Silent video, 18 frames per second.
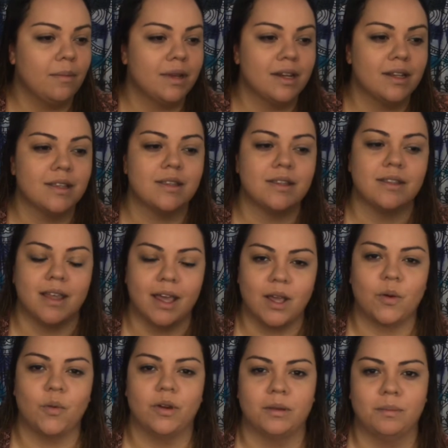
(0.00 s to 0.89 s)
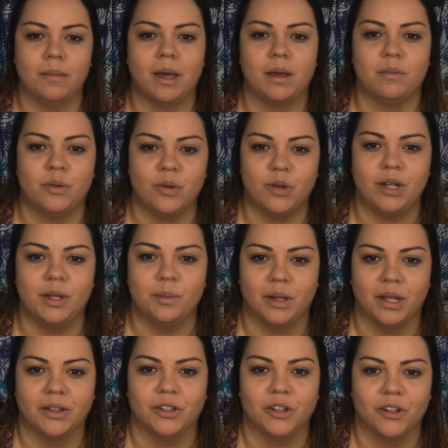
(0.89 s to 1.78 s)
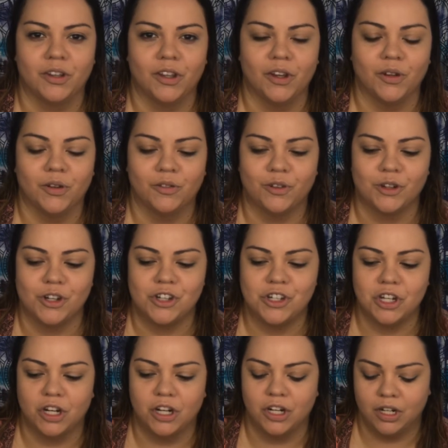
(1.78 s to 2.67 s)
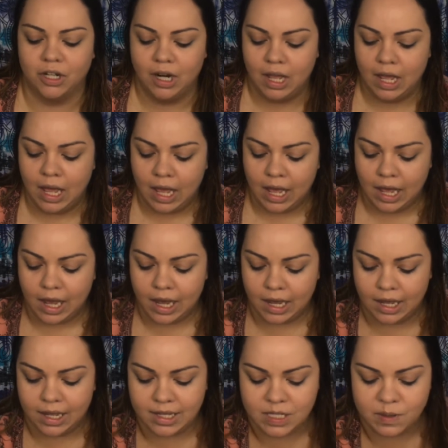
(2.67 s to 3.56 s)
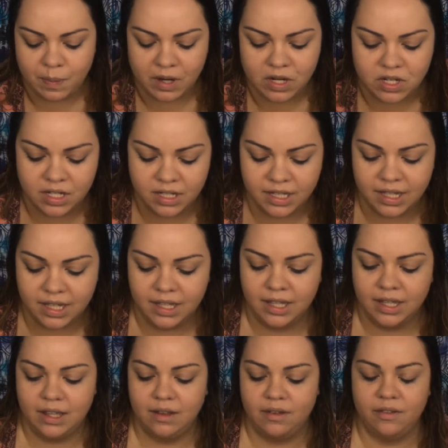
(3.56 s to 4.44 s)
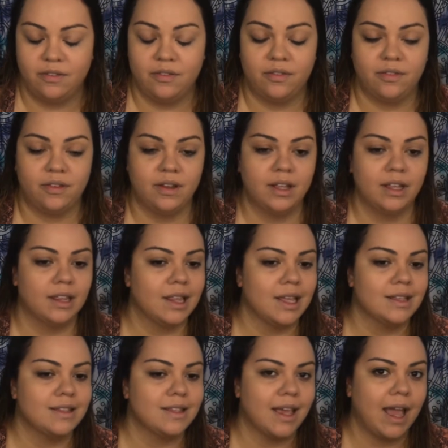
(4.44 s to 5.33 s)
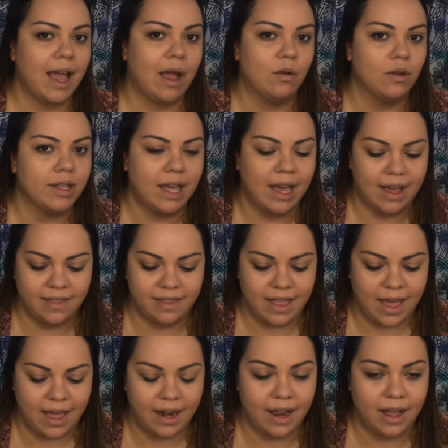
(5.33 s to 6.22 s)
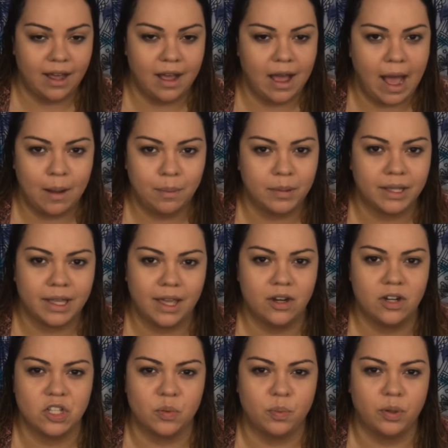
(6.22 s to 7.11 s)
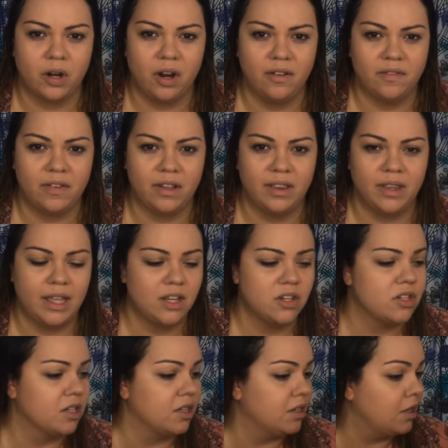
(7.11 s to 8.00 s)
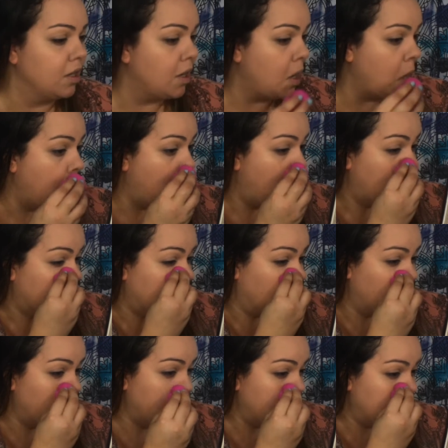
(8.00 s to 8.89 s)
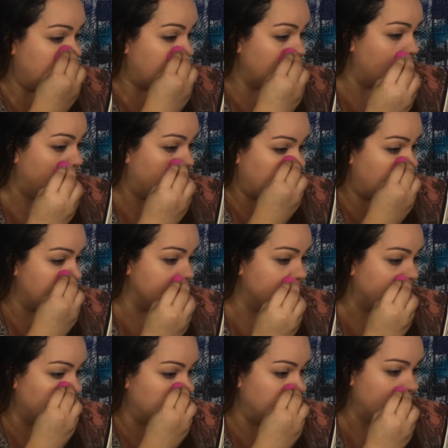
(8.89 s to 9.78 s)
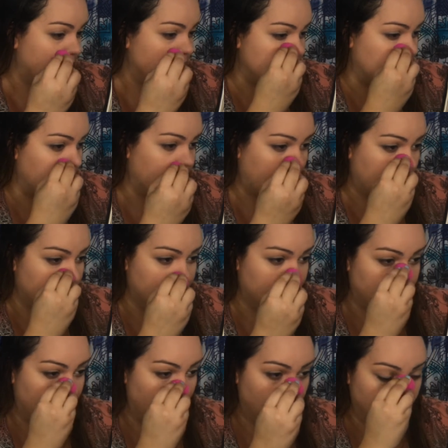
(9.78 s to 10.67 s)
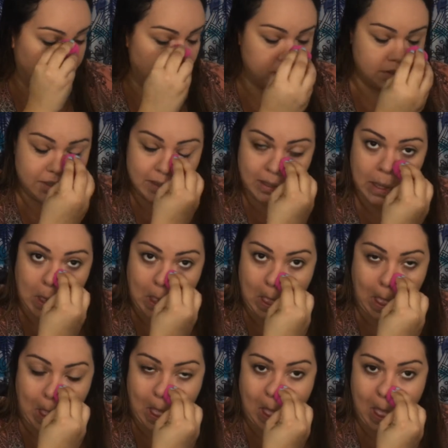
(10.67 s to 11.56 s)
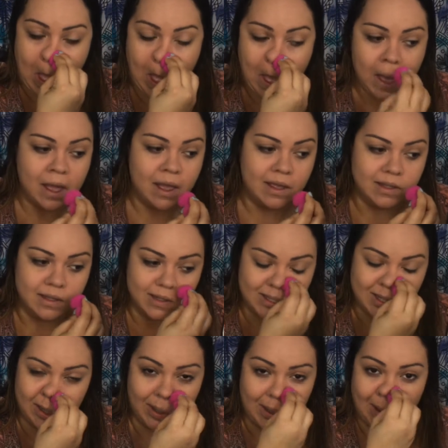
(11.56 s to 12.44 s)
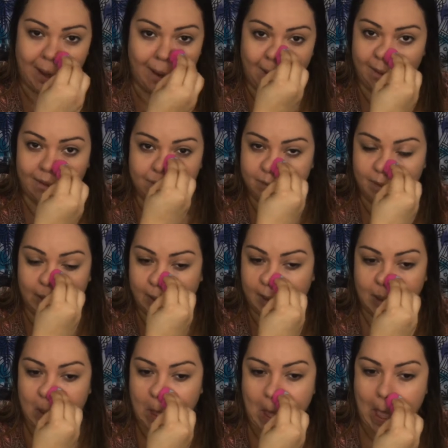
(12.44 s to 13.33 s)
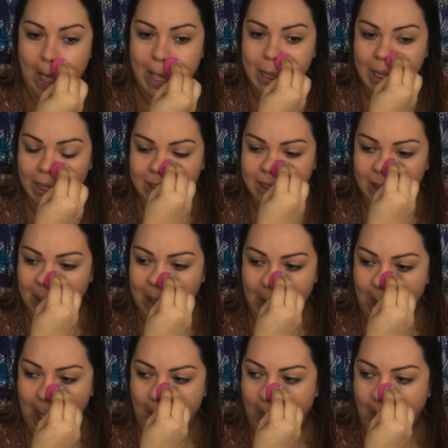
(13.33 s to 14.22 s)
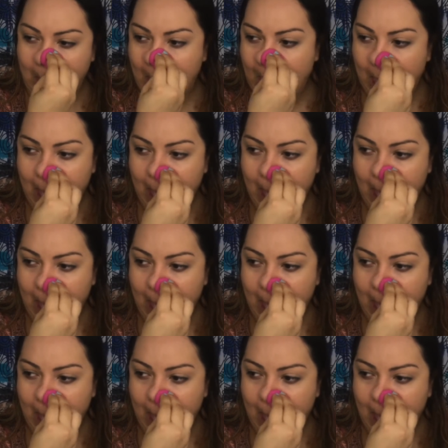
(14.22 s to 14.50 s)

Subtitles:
gonna stick with my beauty blender though, for sure. Especially if, let's say, I only had that applicator to put on foundation. The way that it applies foundation around the nose is a turn off. Like, it doesn't.